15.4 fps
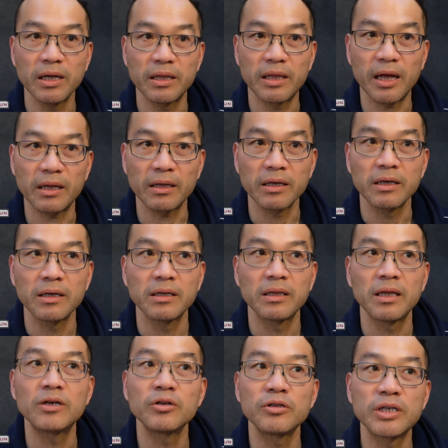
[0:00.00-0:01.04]
that they
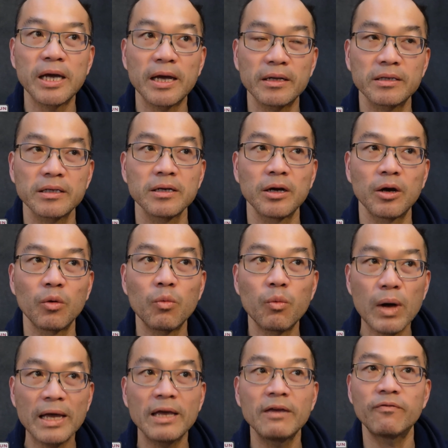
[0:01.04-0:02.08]
could get
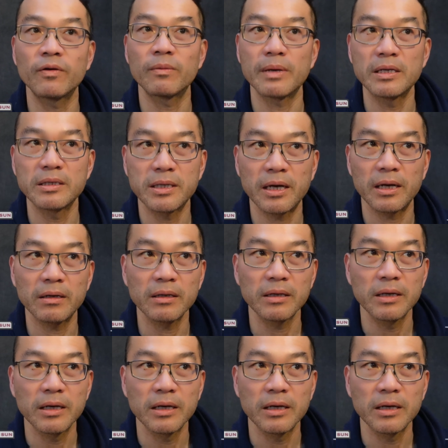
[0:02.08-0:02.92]
away from Intel